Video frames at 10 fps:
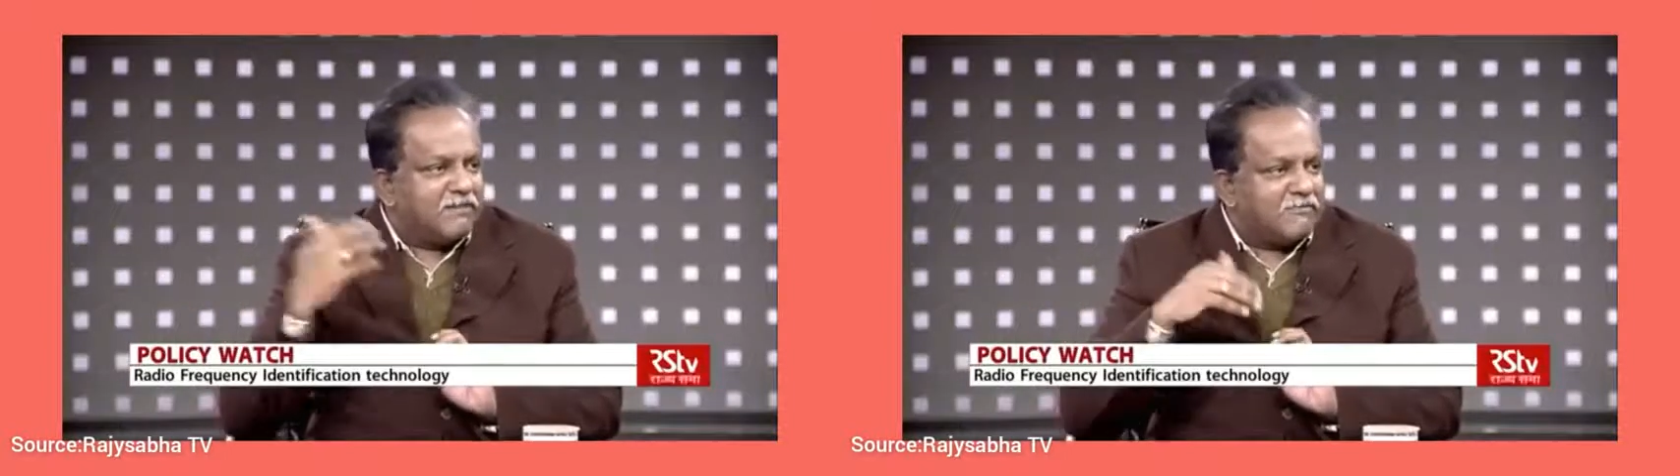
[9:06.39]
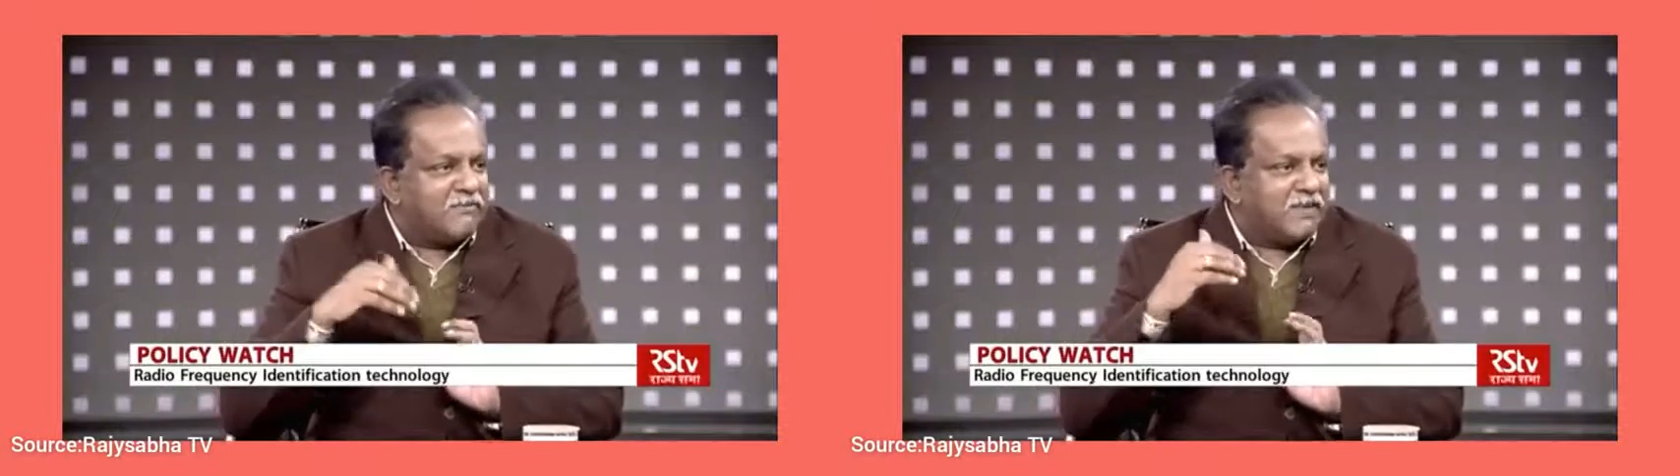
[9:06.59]

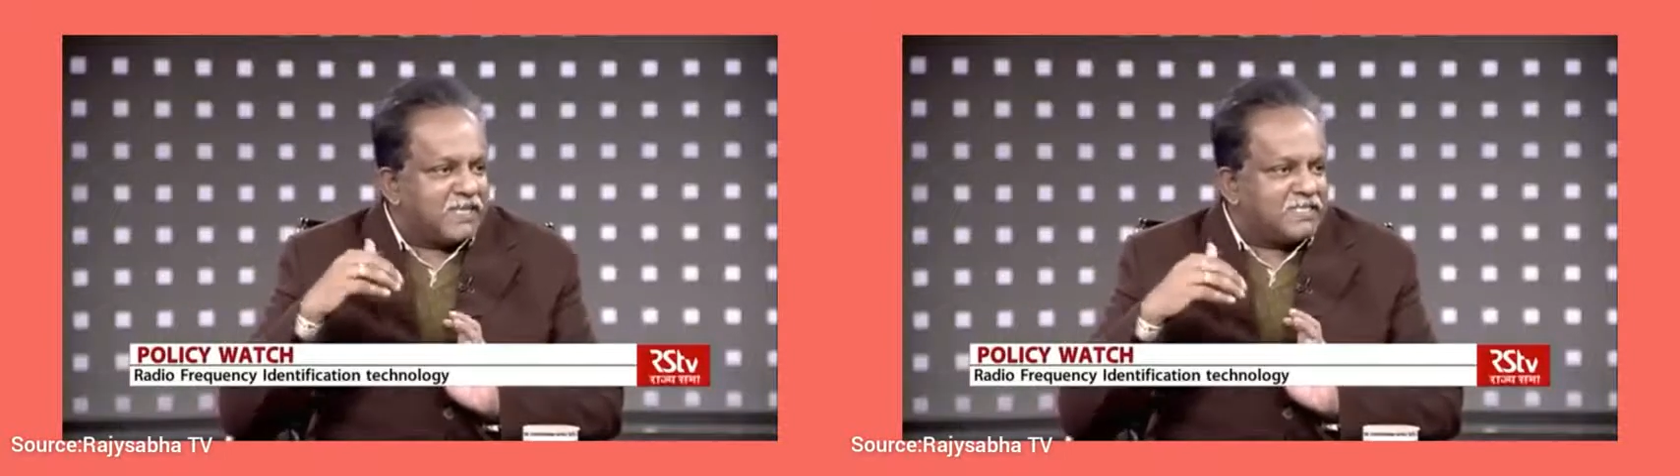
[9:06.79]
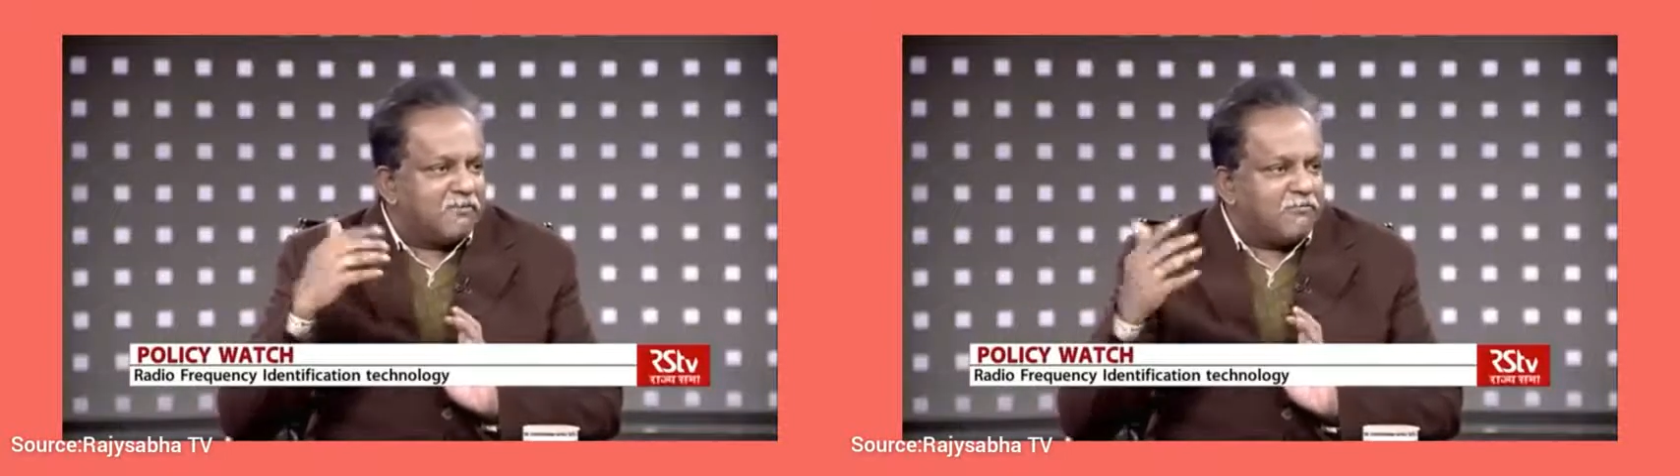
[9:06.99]
but
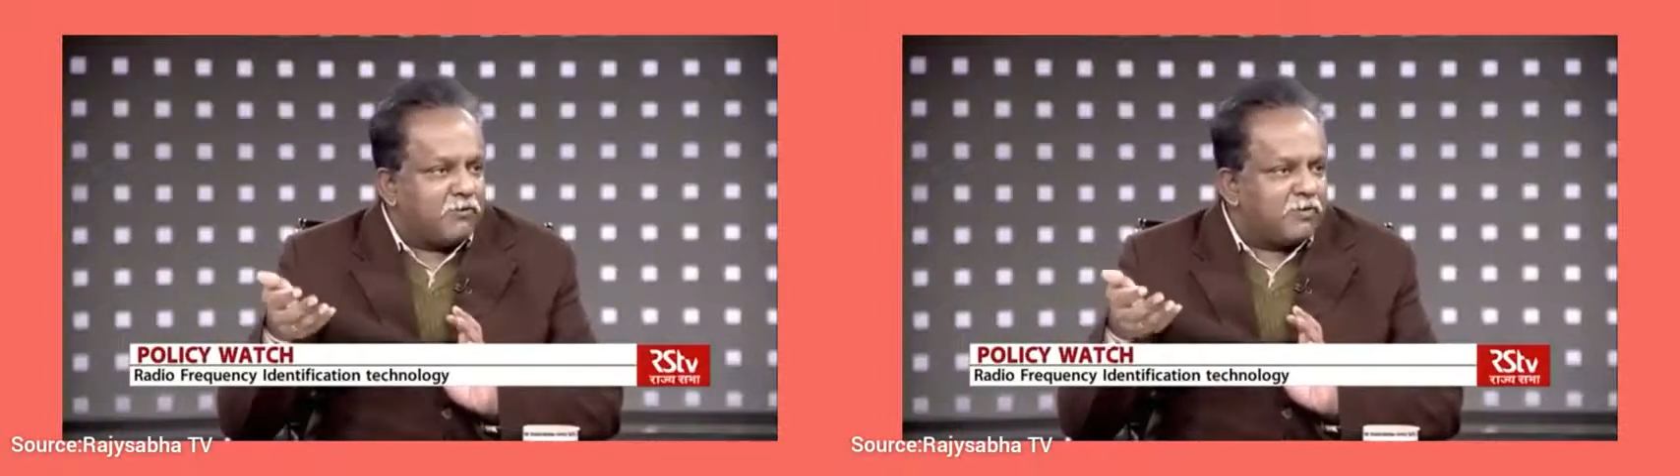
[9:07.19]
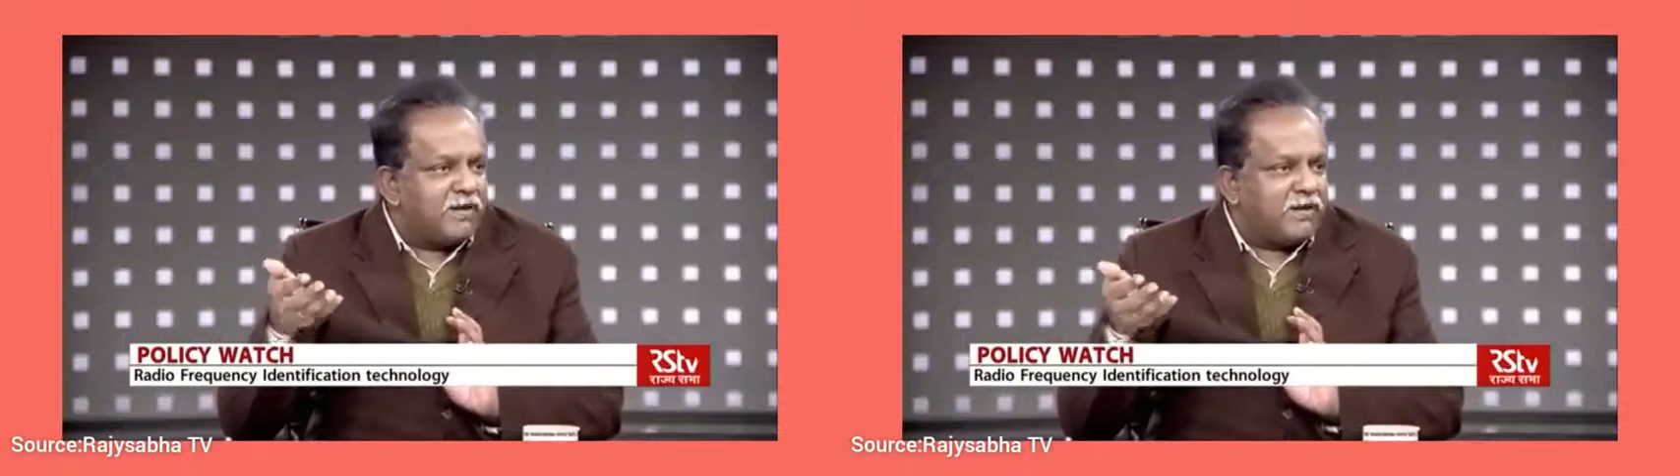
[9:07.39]
whereas the
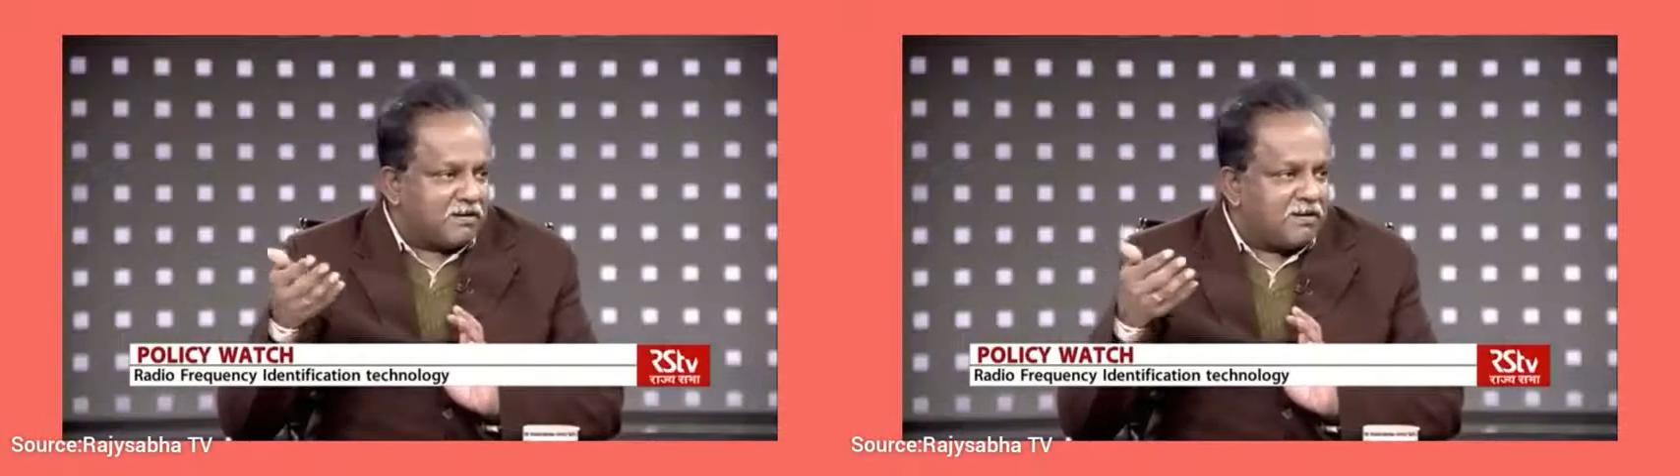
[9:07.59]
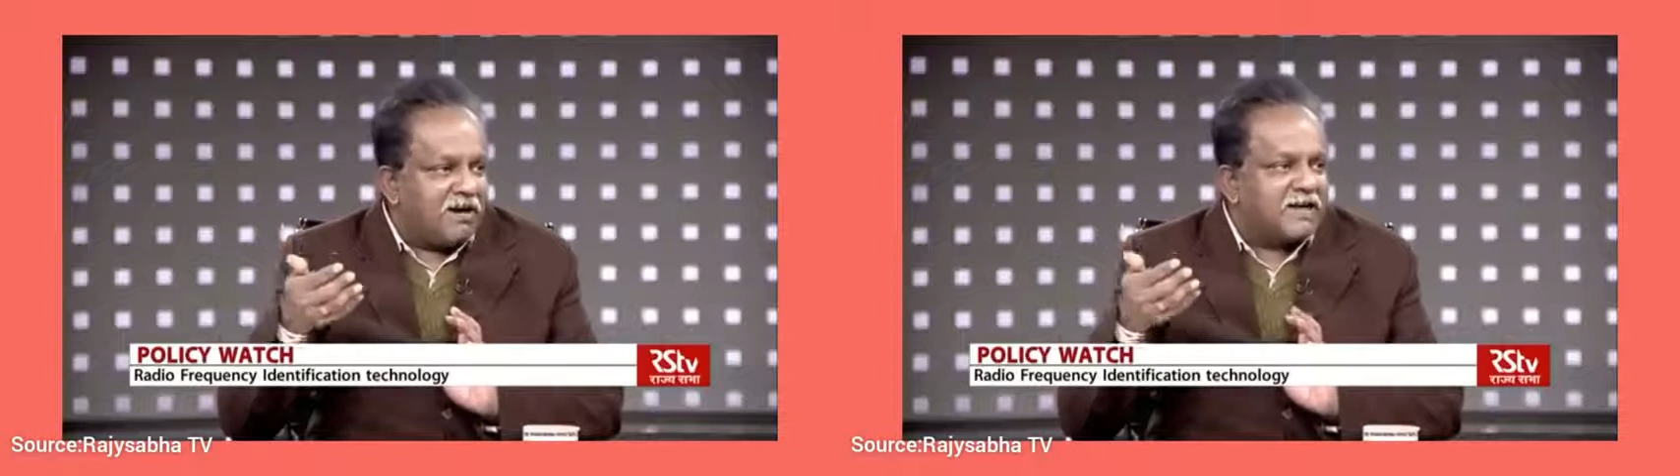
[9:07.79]
four-wheel
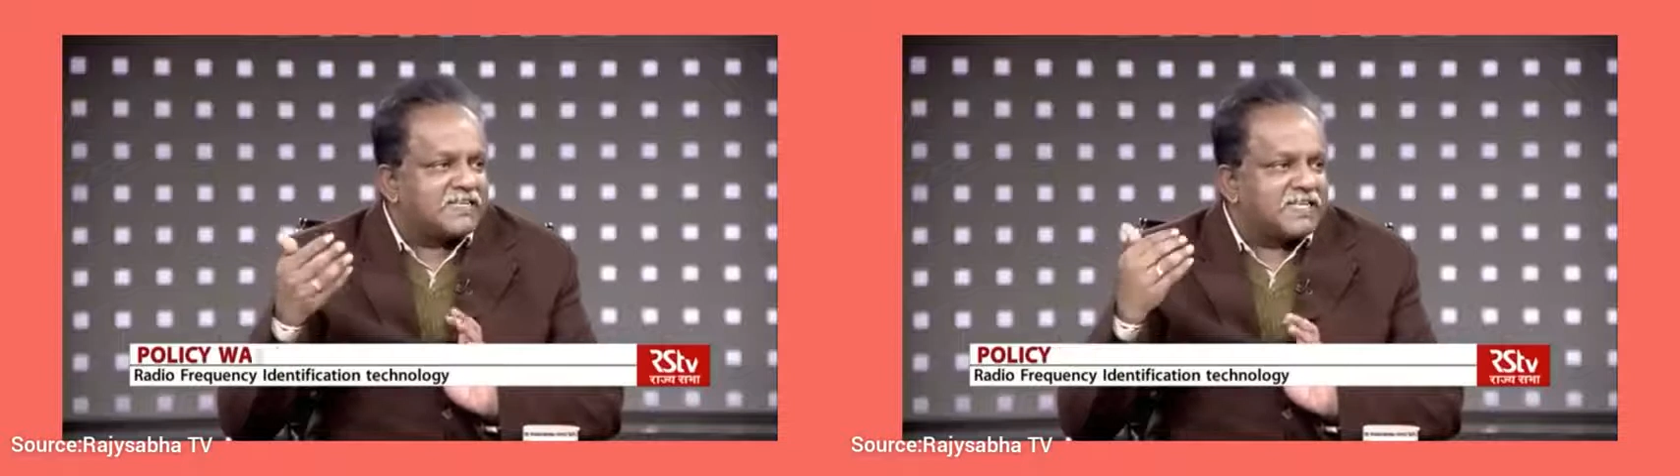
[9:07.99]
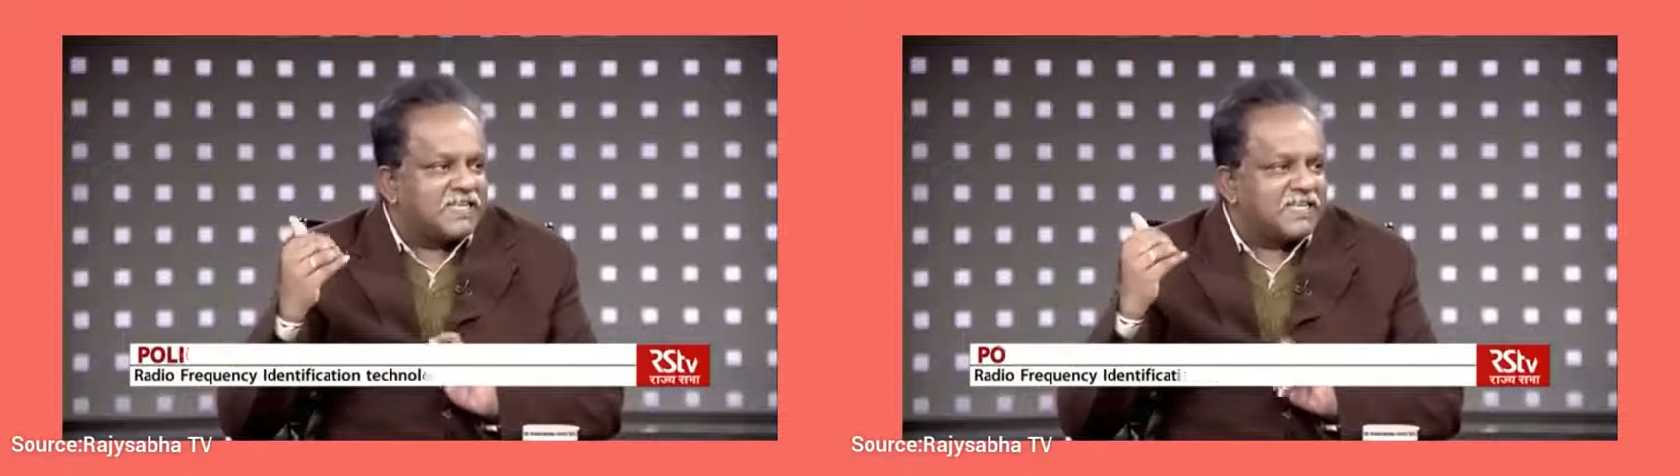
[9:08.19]

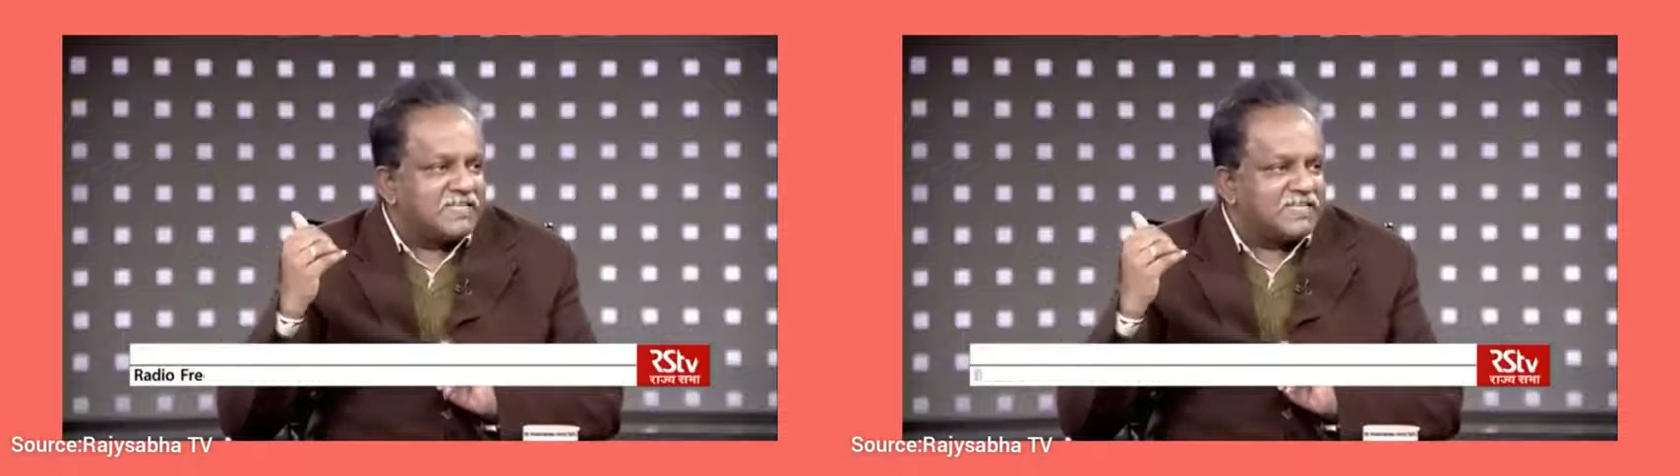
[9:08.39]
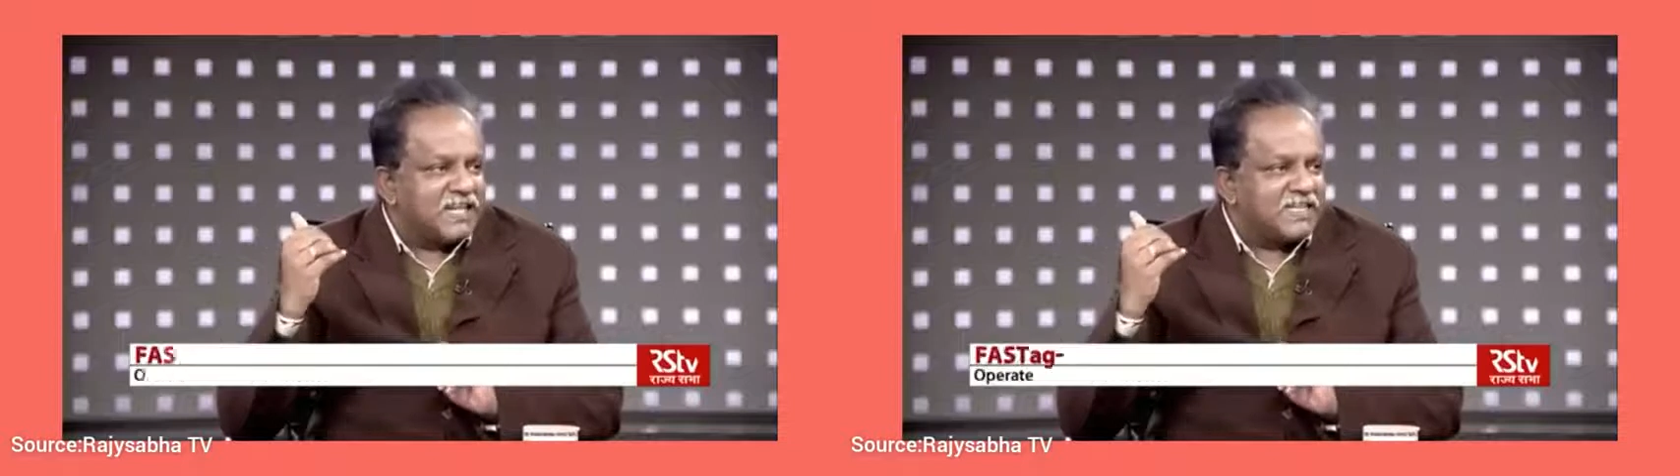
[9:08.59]
cars and
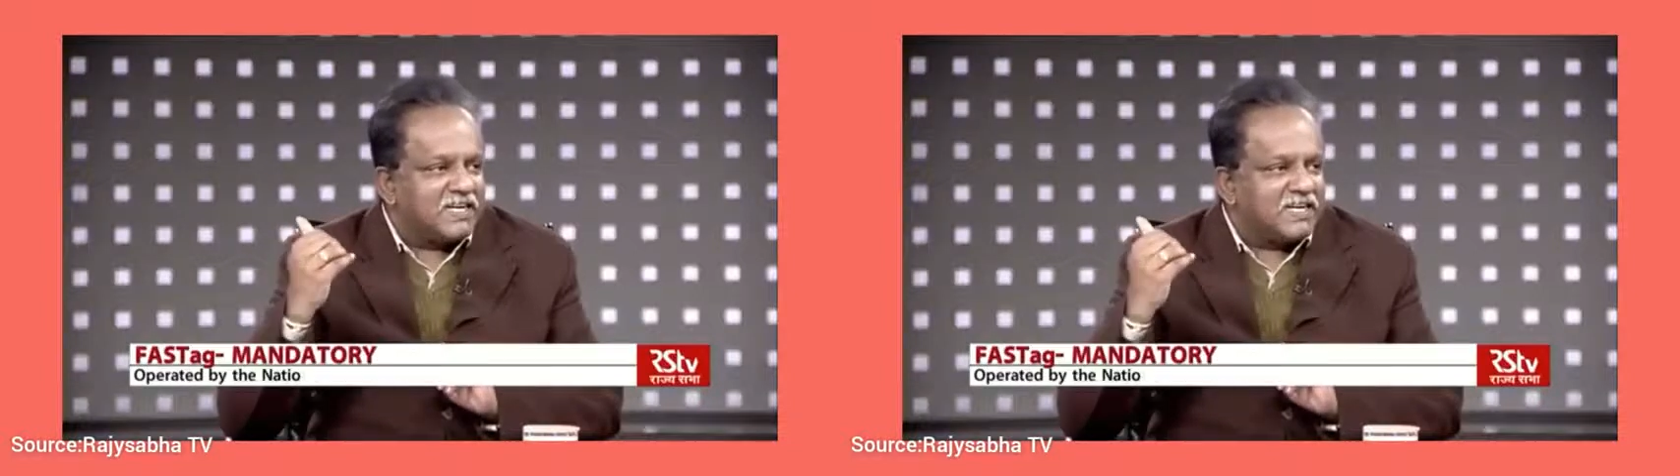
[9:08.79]
things like